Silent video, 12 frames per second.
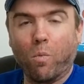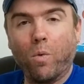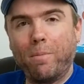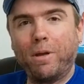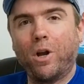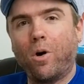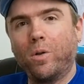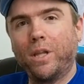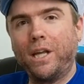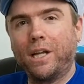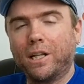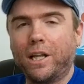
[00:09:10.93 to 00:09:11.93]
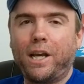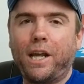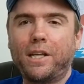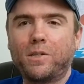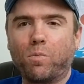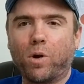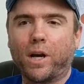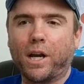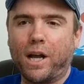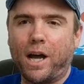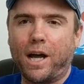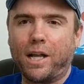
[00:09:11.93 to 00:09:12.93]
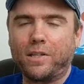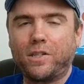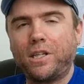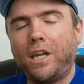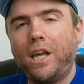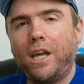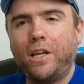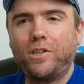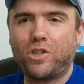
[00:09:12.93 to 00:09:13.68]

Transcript: Women only clinics working on skiing,